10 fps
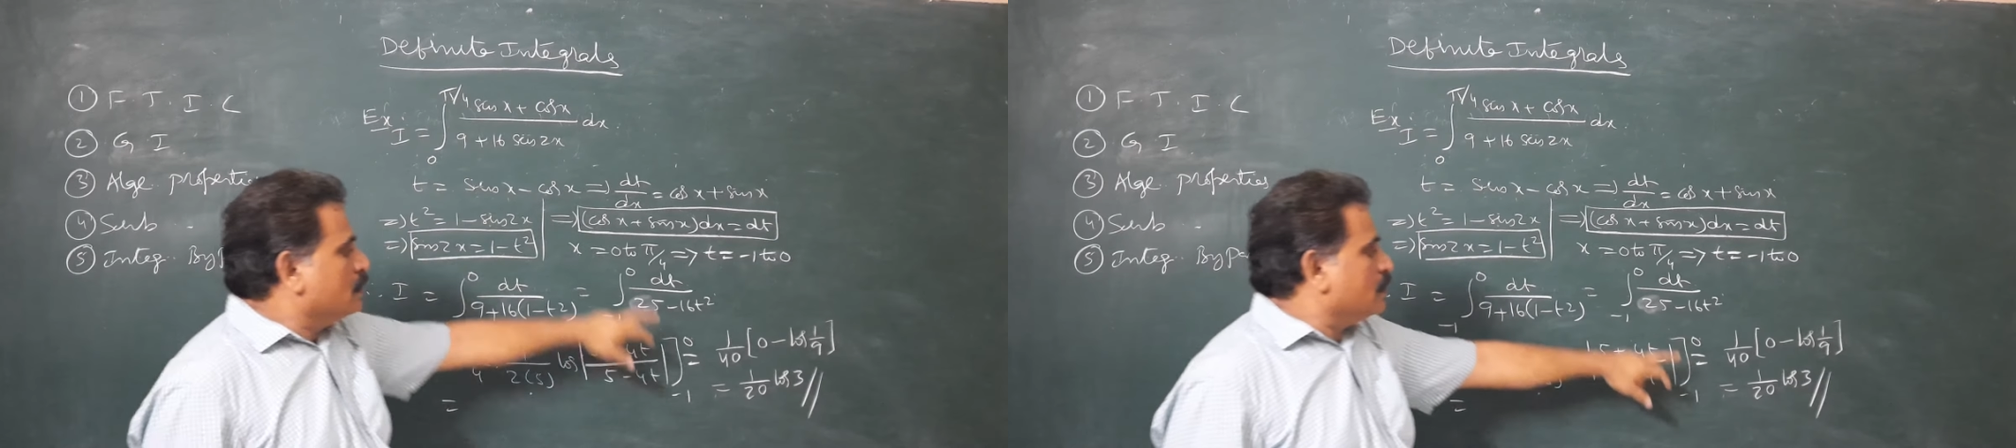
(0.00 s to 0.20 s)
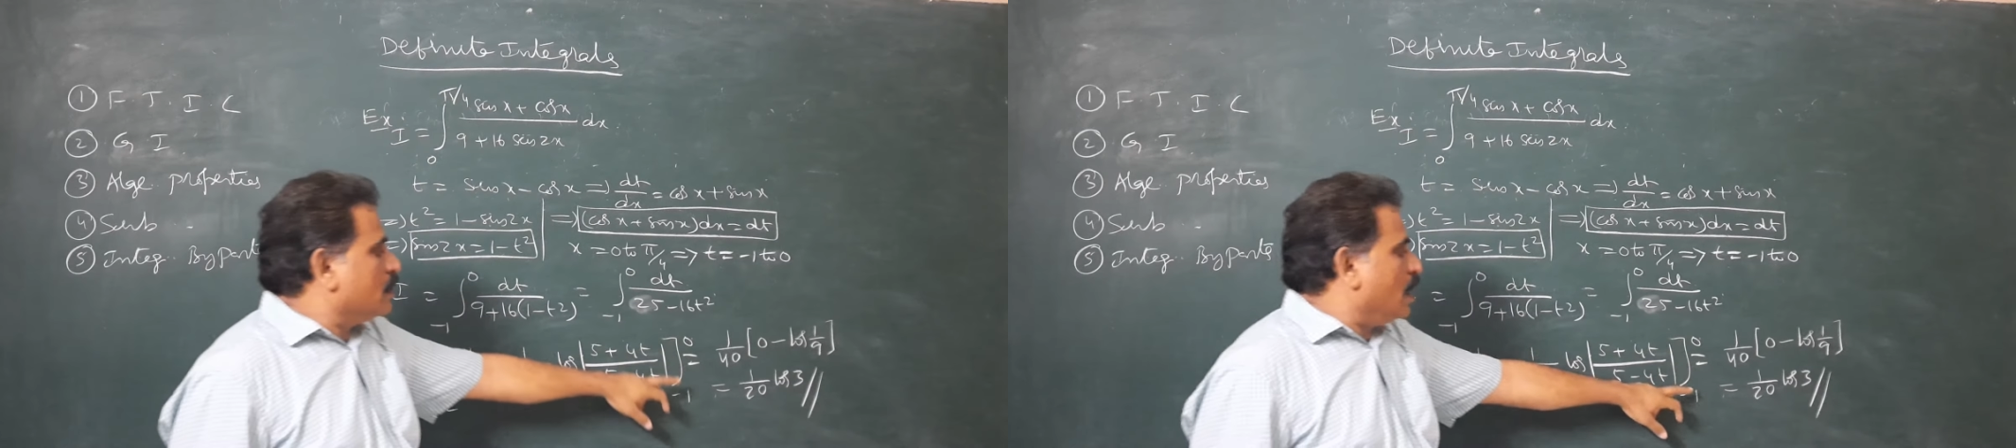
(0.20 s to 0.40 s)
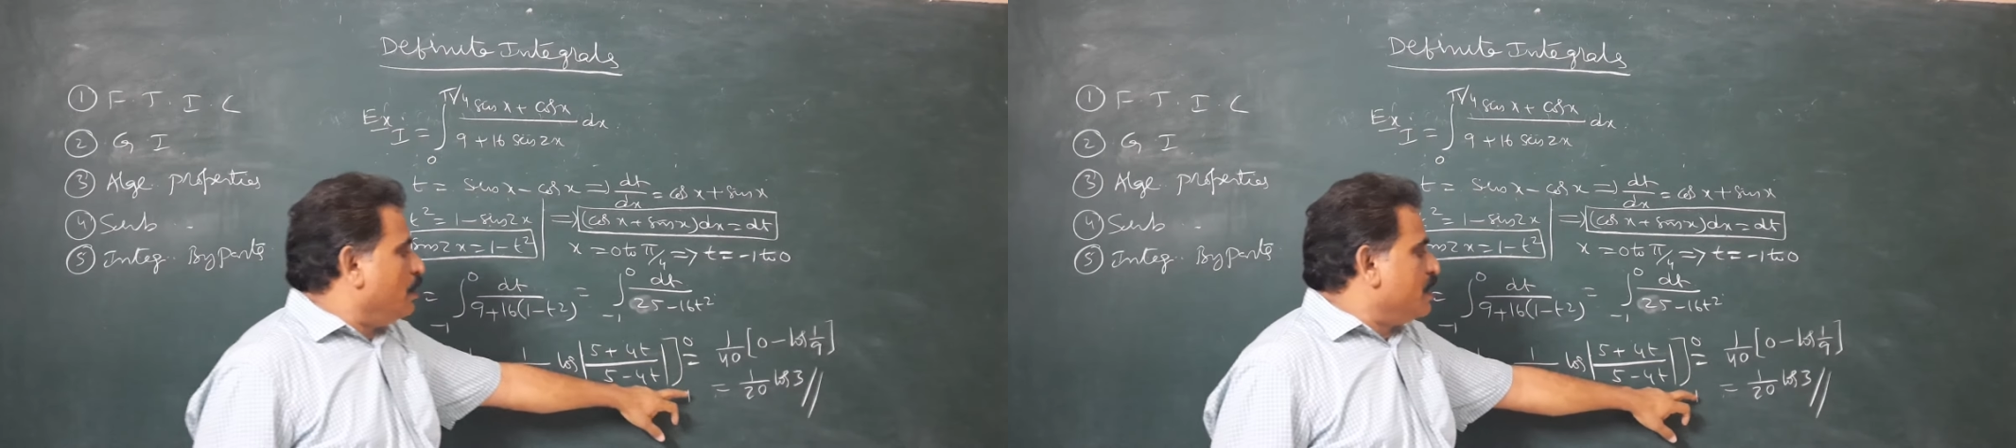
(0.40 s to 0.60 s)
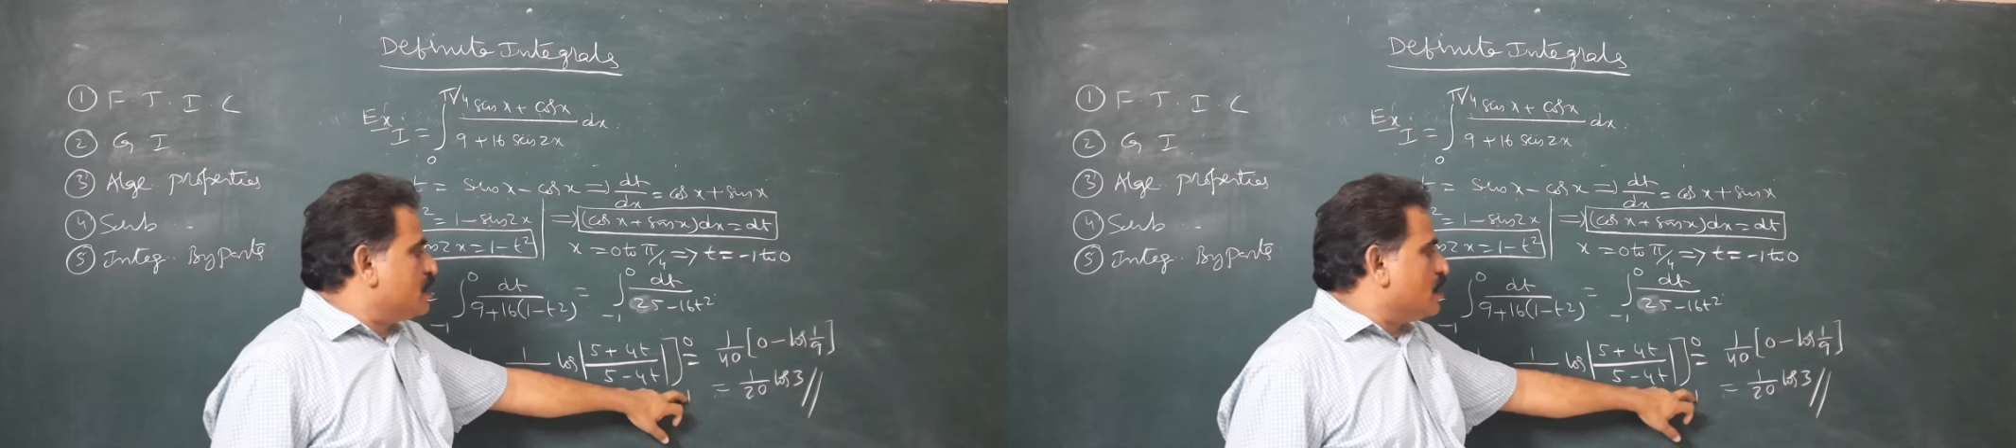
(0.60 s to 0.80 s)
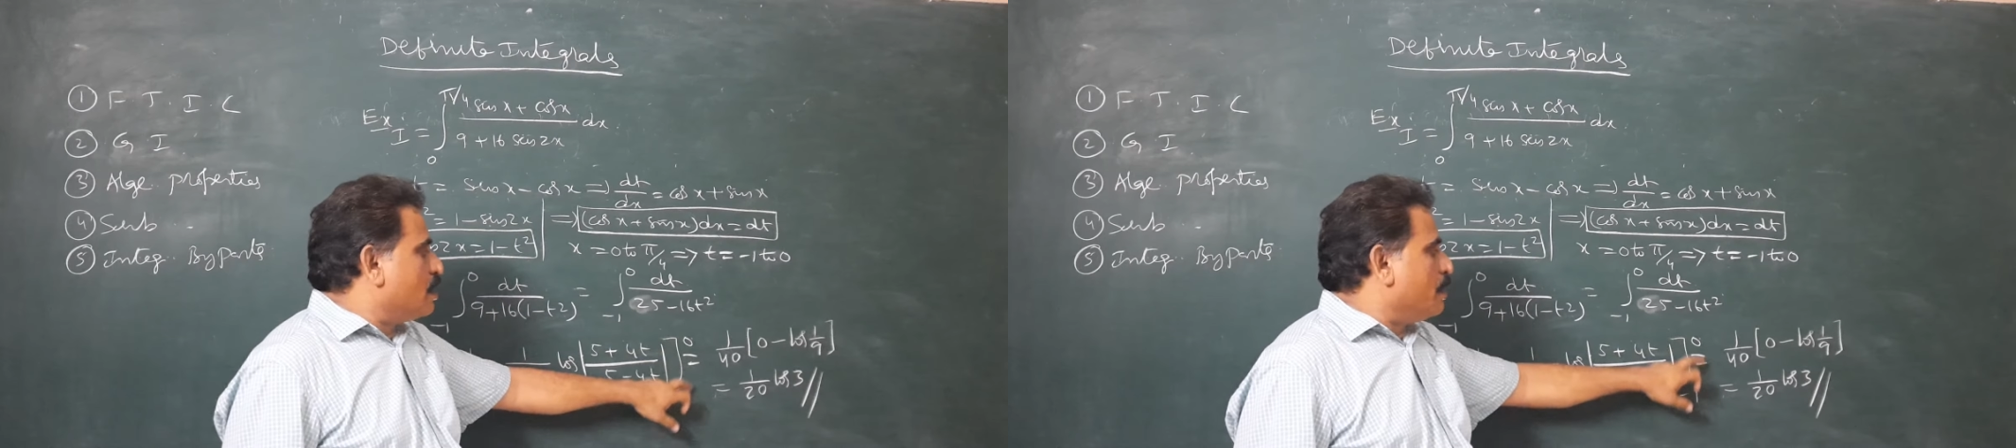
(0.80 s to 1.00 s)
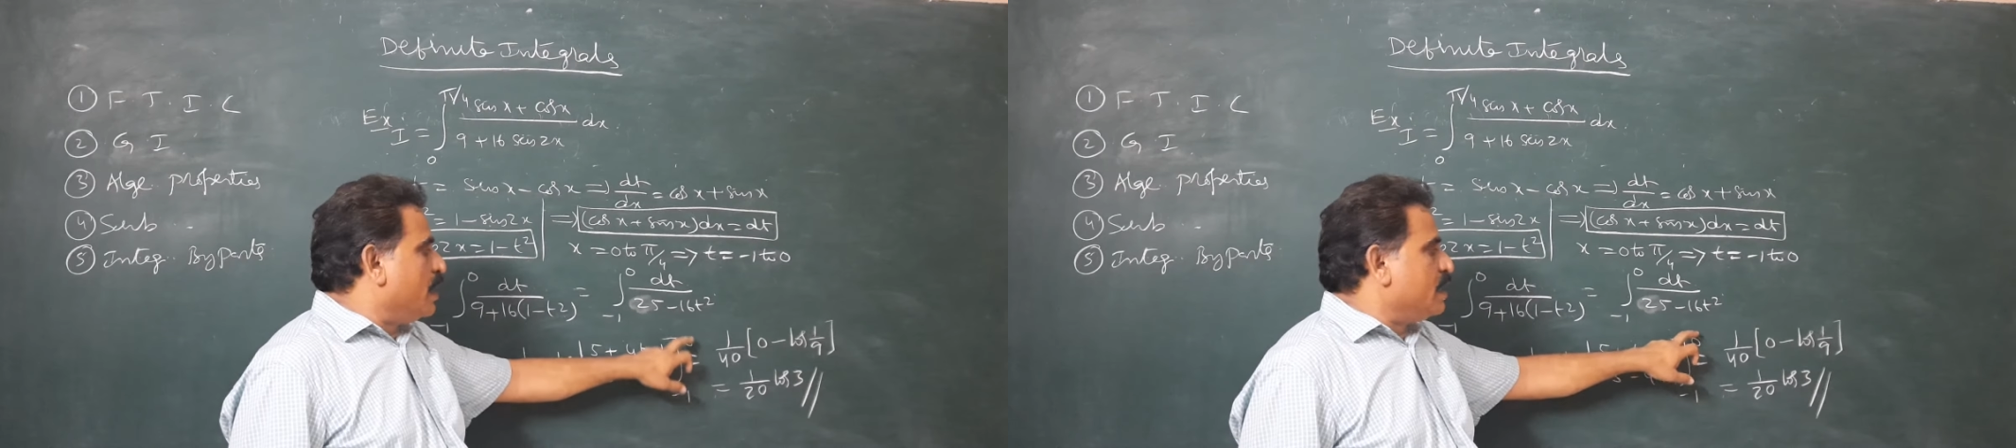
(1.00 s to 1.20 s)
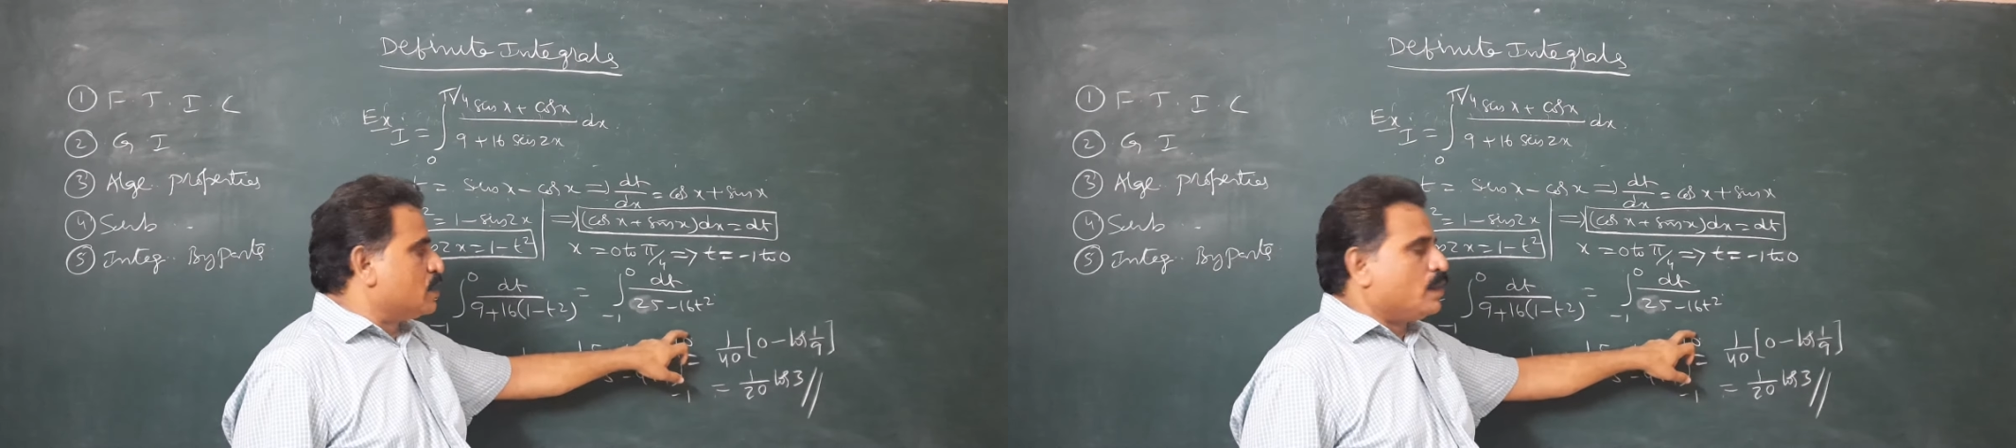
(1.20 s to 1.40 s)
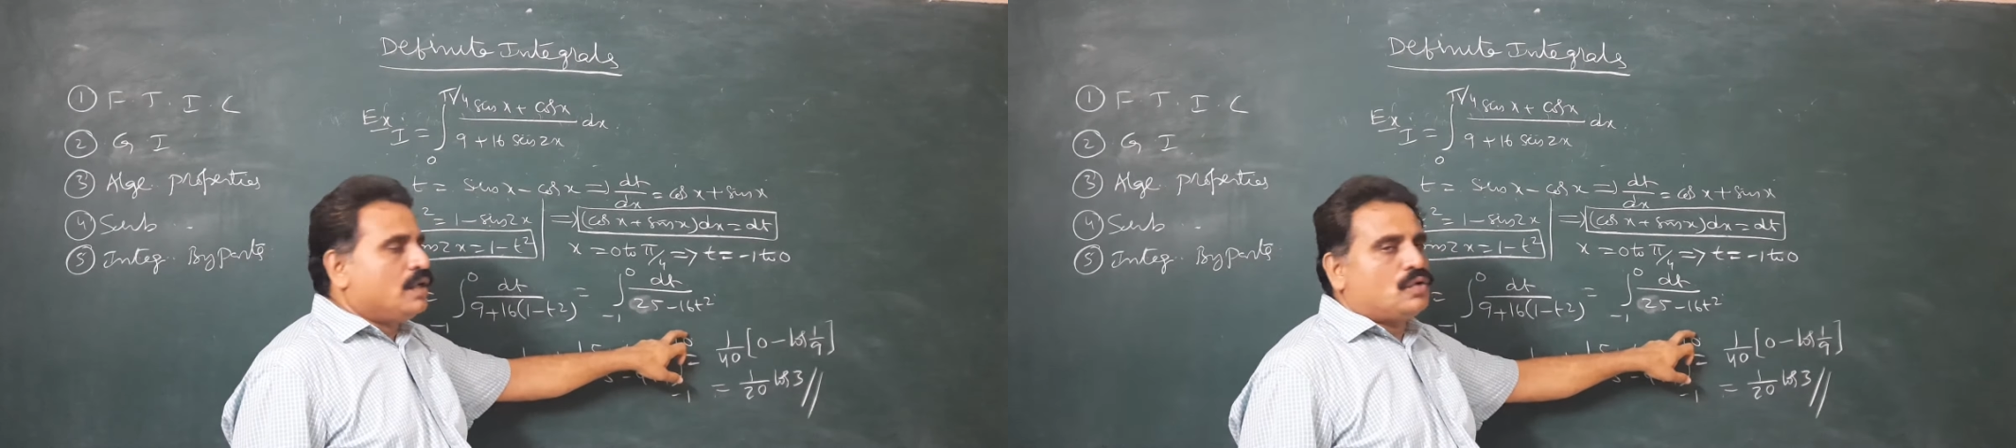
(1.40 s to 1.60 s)
The limits are
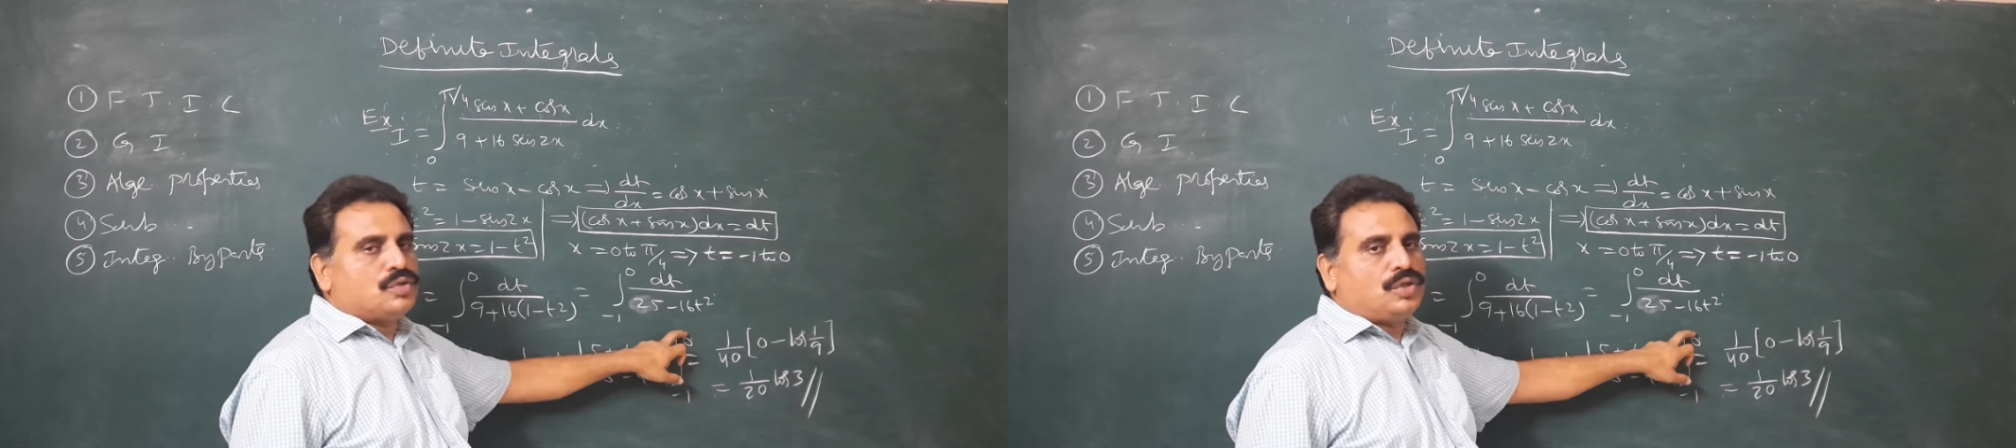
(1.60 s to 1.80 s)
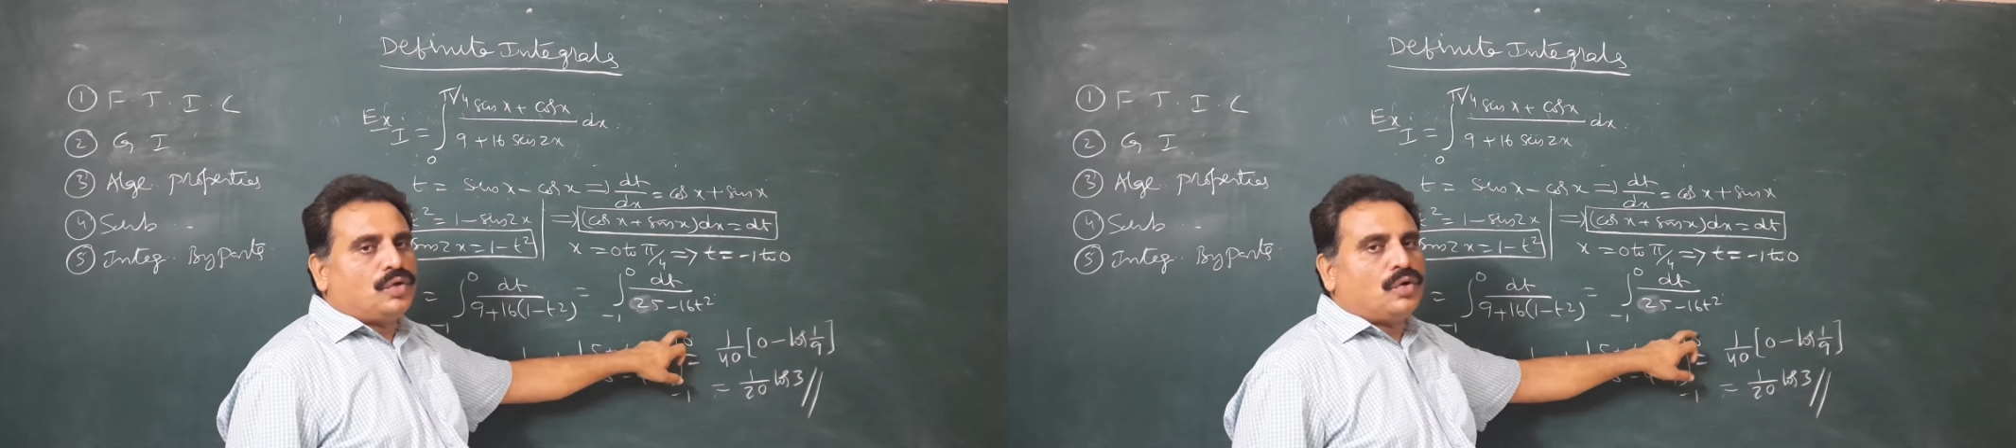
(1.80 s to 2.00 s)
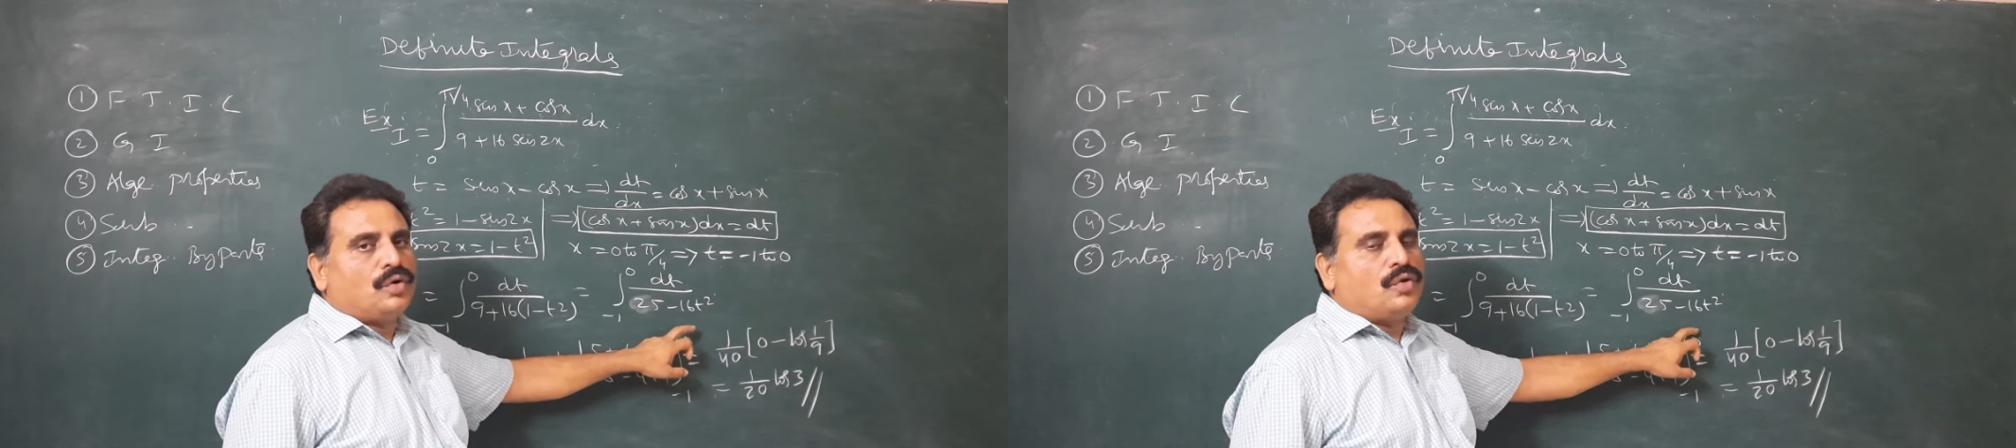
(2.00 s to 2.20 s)
minus 1 to 0.